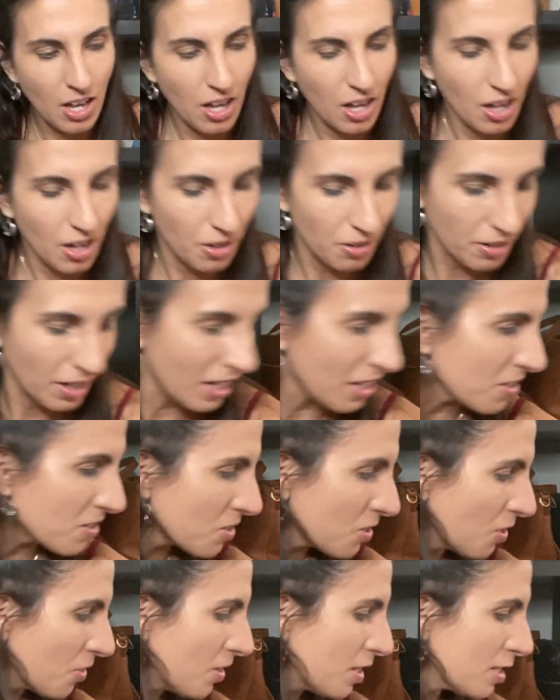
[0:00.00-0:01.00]
Okay,
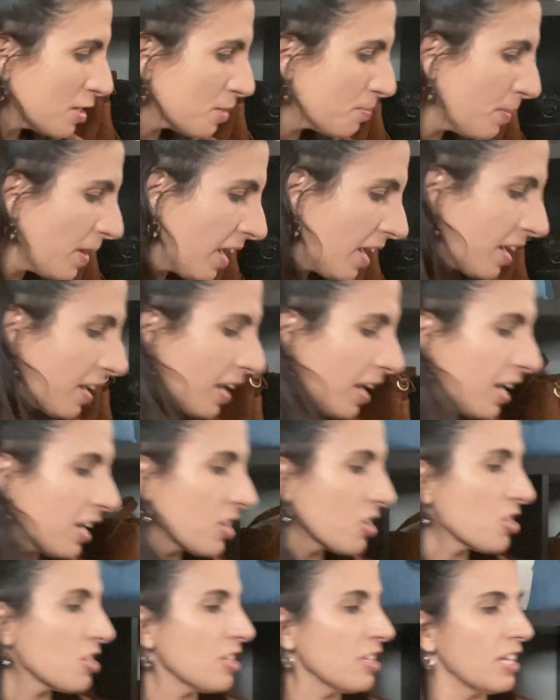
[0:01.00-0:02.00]
so this bag
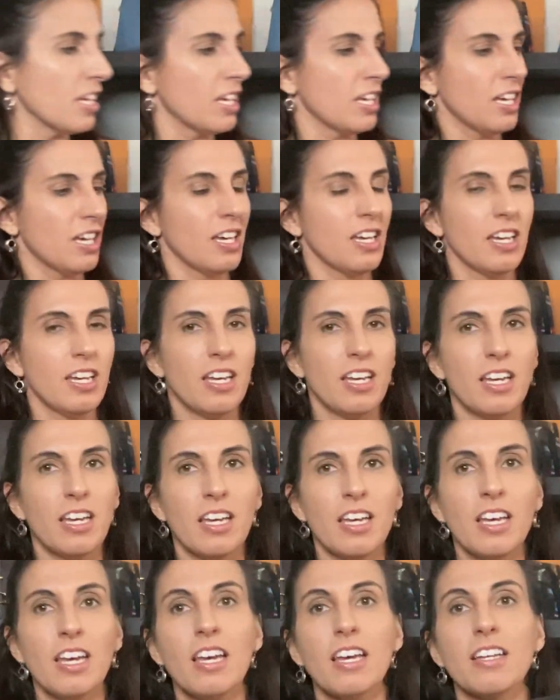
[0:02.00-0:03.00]
actually
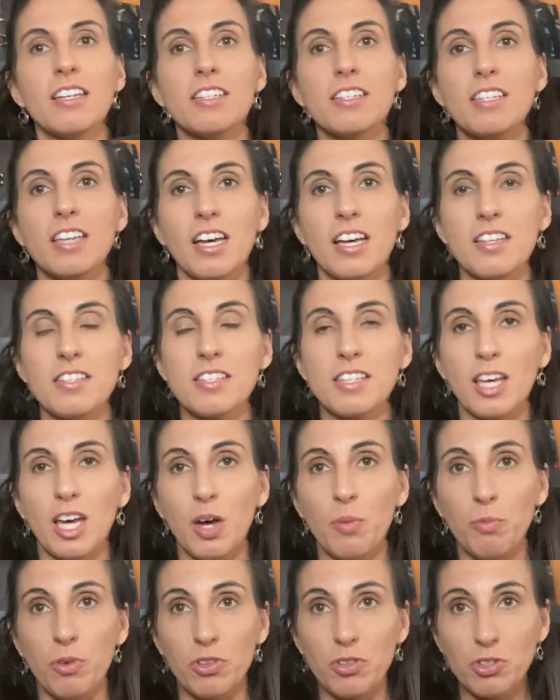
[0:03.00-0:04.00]
does
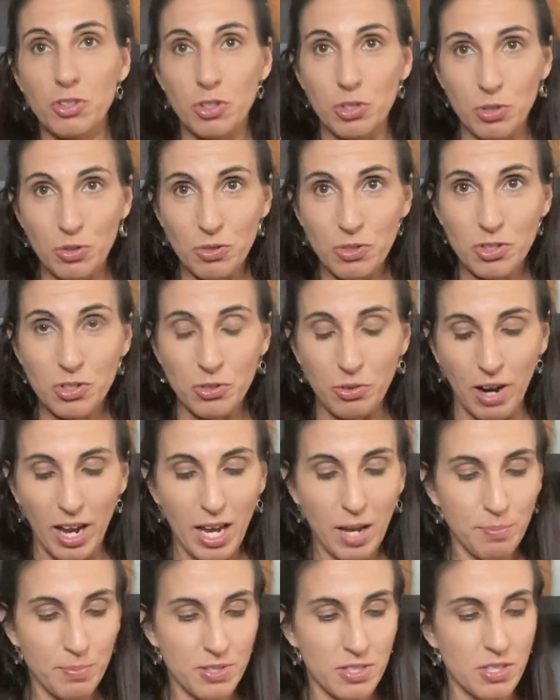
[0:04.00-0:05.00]
come with two
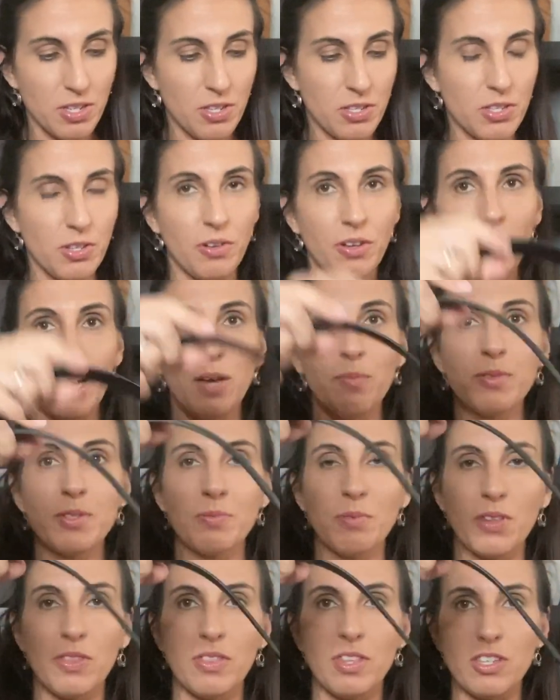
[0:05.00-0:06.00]
straps. So it comes
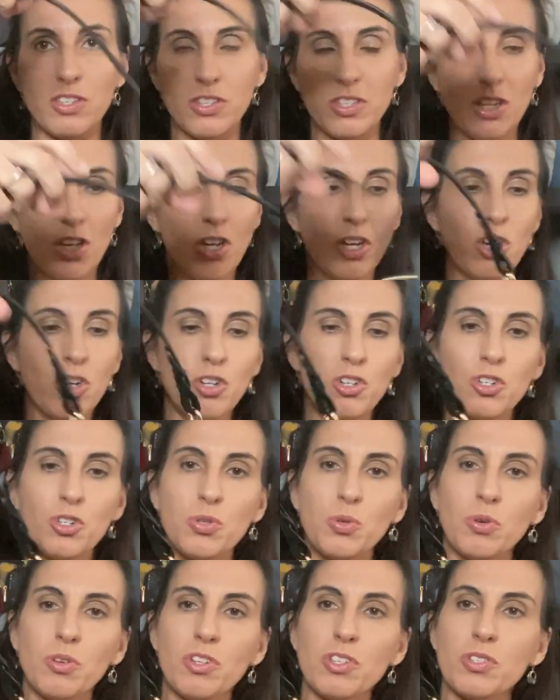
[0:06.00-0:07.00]
with this
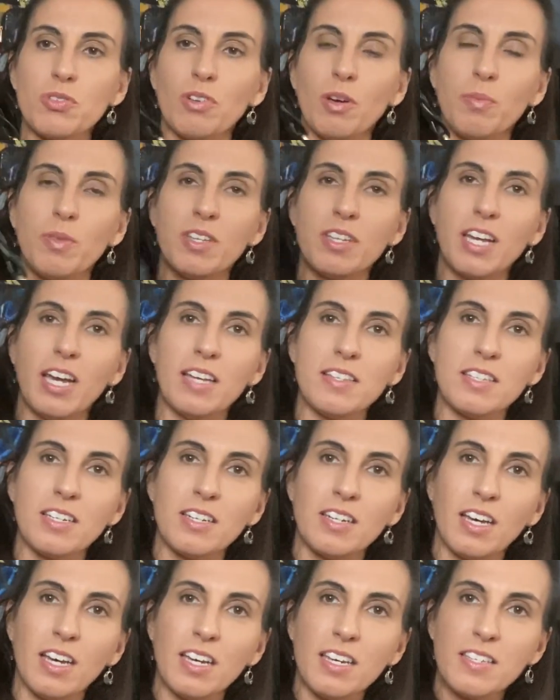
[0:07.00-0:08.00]
shorter strap that has a
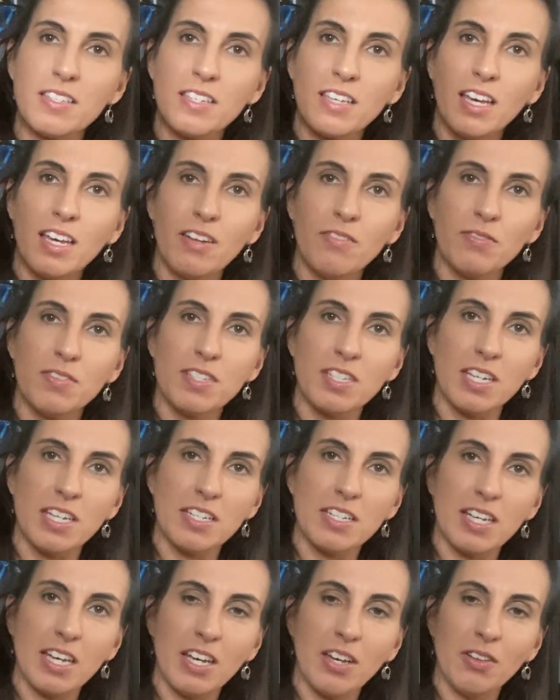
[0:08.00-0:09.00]
nice kind of
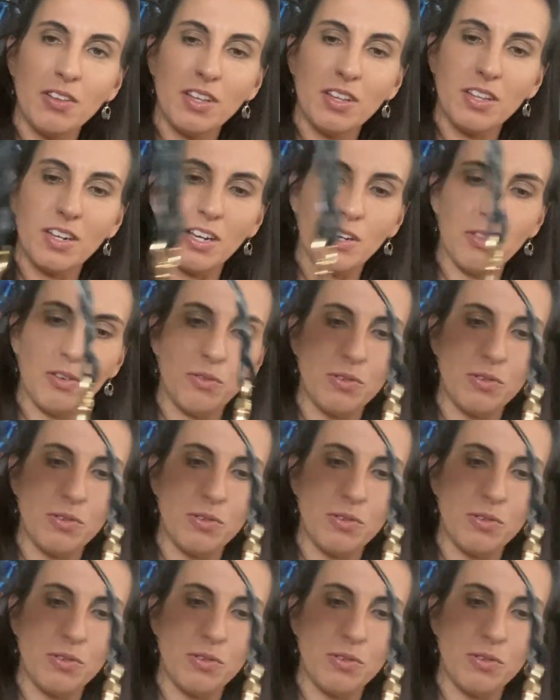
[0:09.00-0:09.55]
detail there that I thought